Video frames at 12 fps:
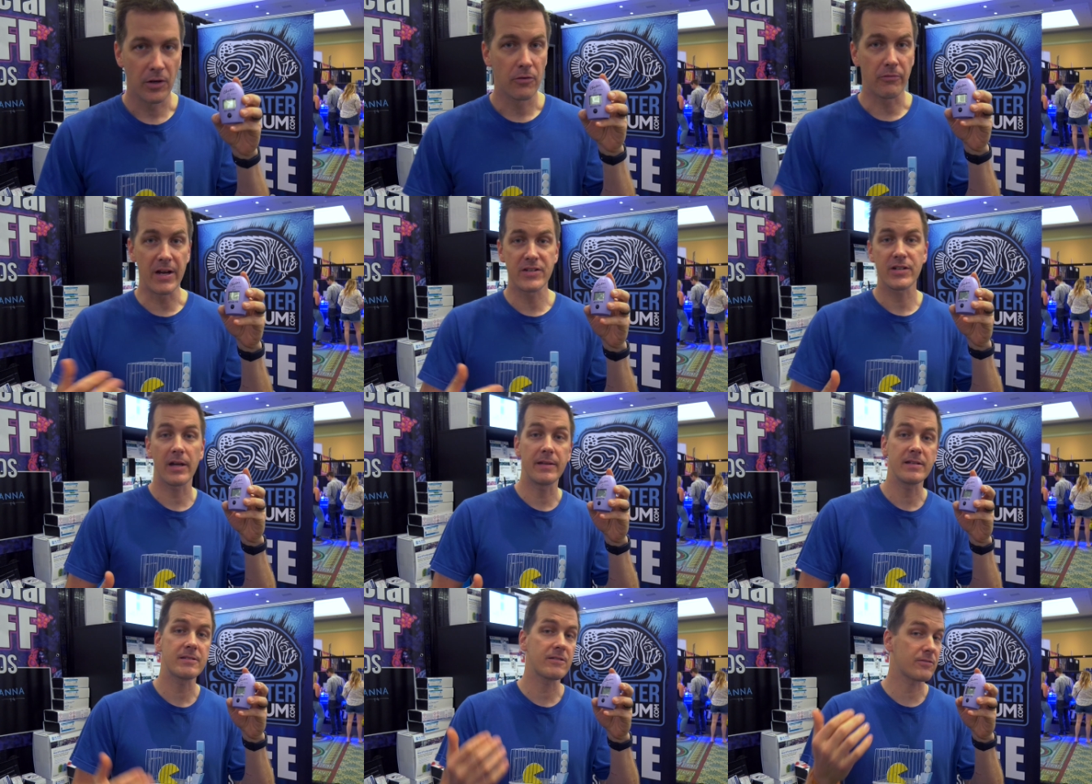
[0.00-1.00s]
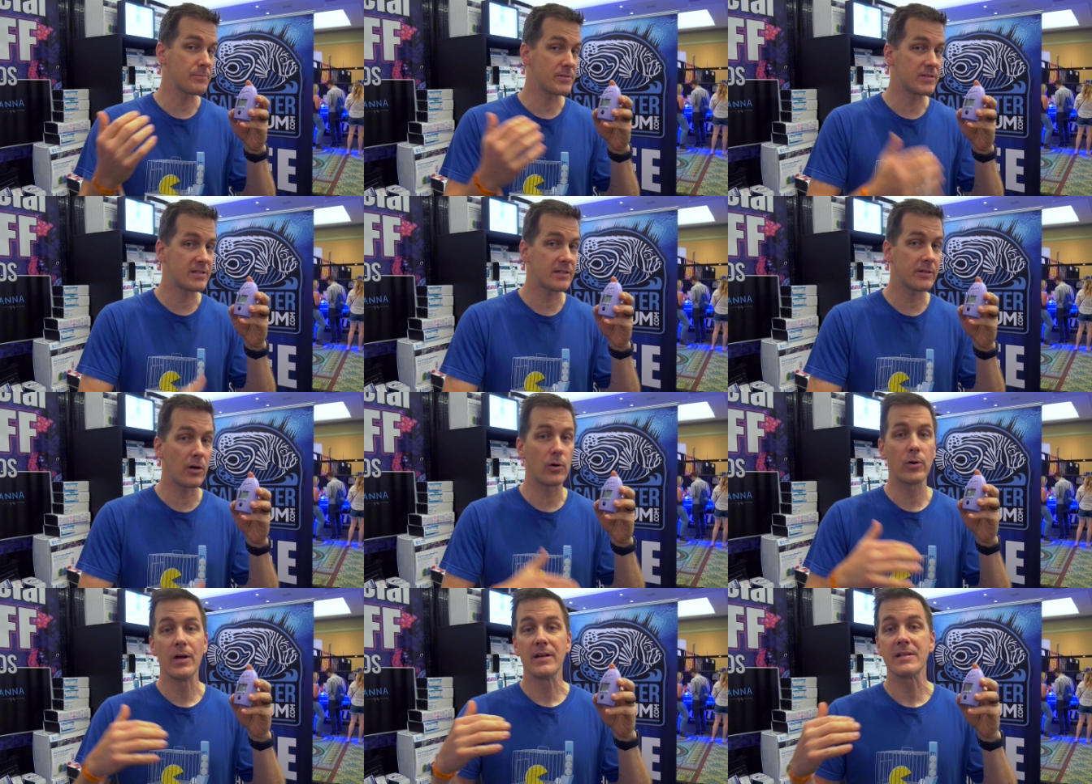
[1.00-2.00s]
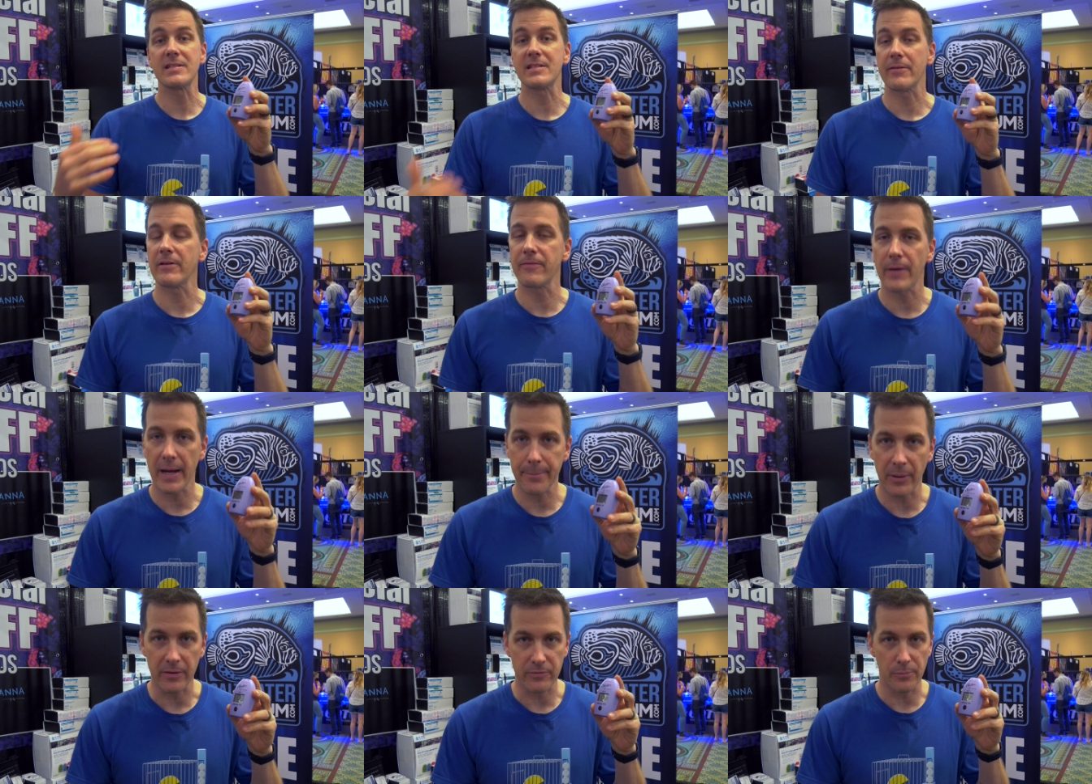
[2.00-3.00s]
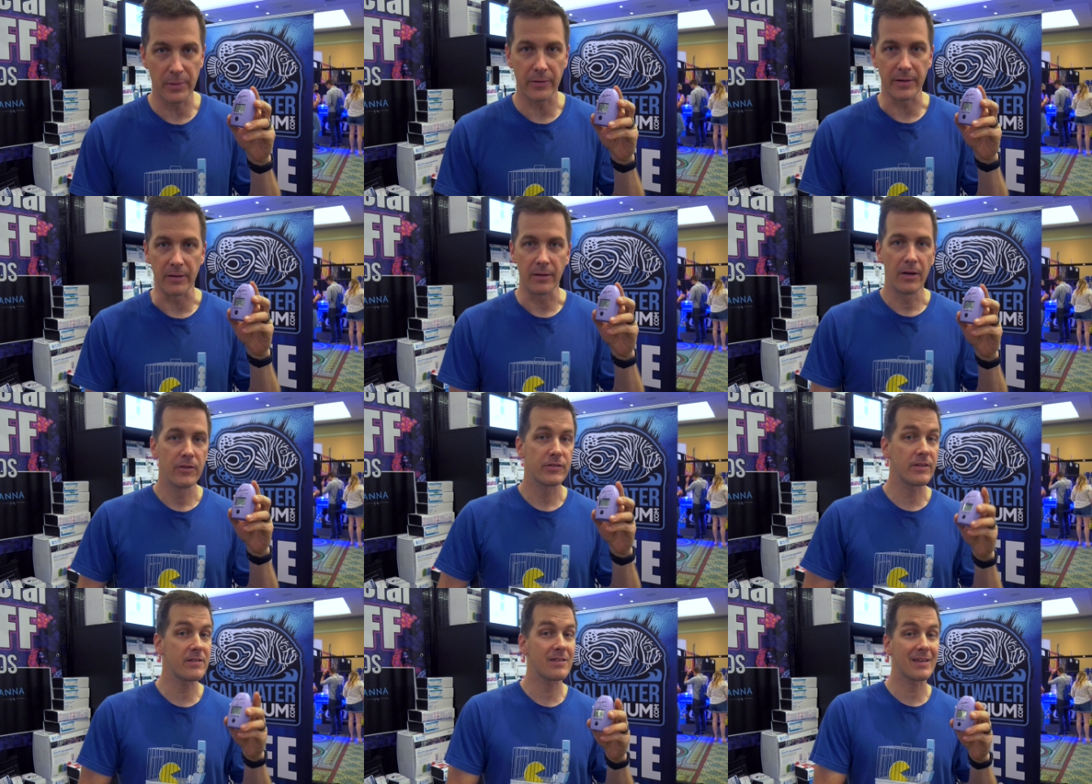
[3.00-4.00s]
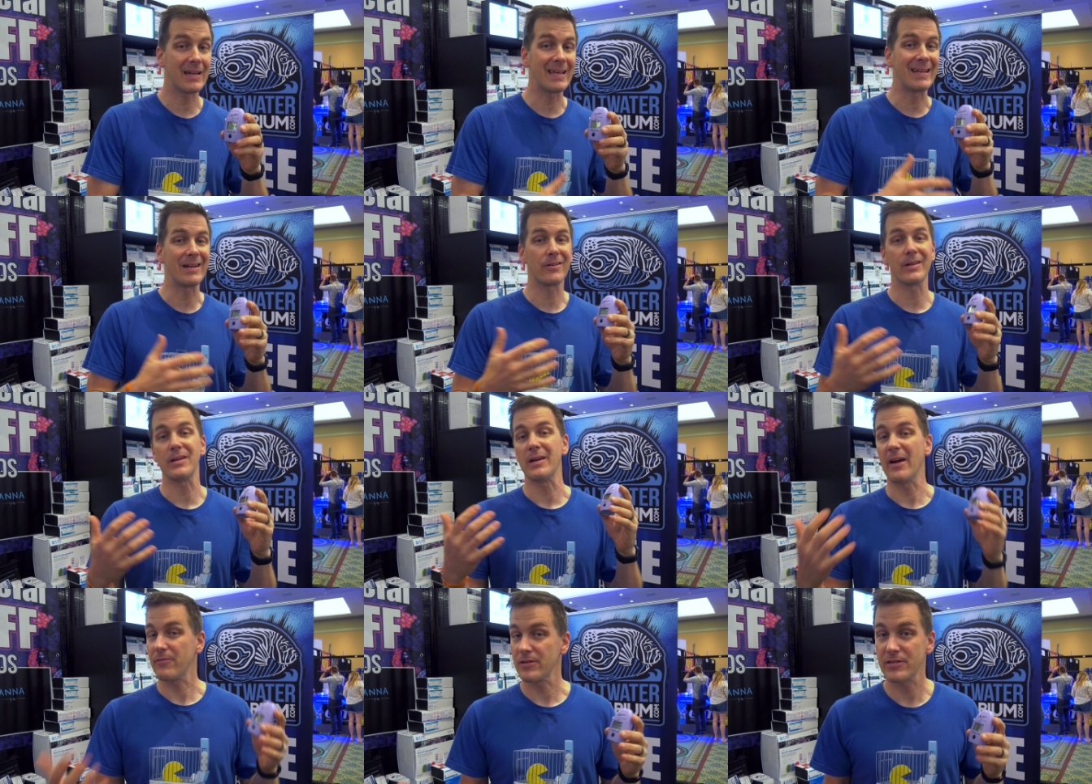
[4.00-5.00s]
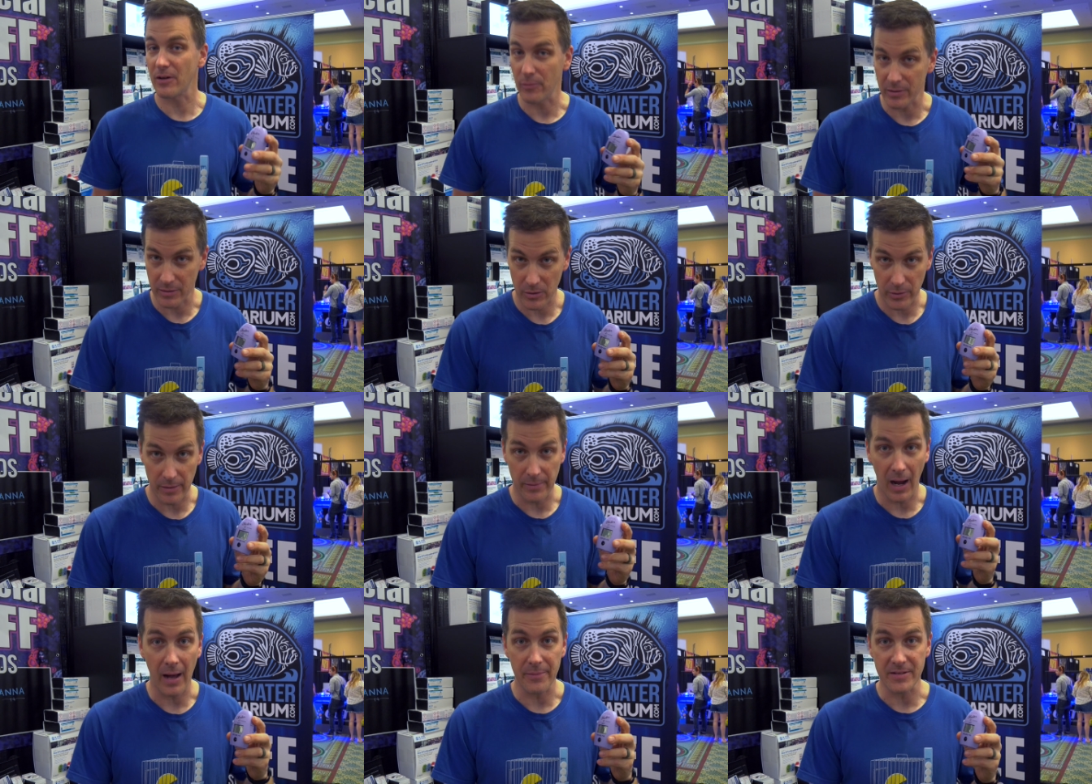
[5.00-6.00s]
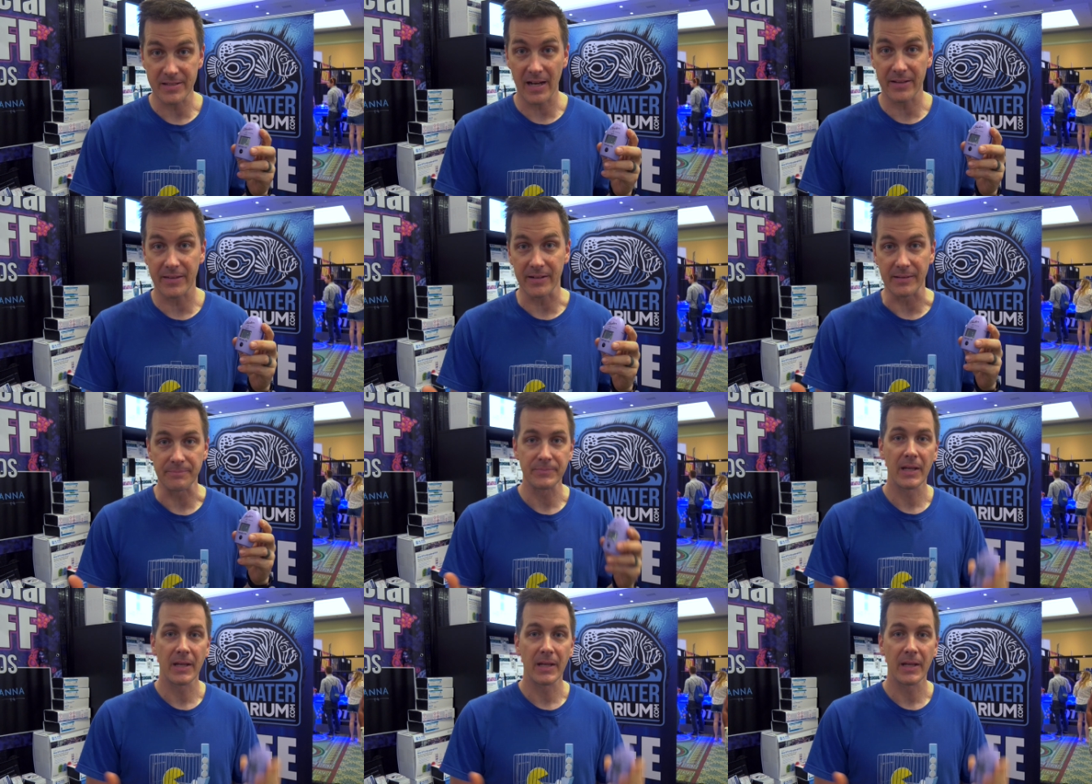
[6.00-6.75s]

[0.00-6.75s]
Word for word: Range on this is from zero to 75 parts per million. So this is gonna hit nearly every saltwater aquarium hobbyist out there.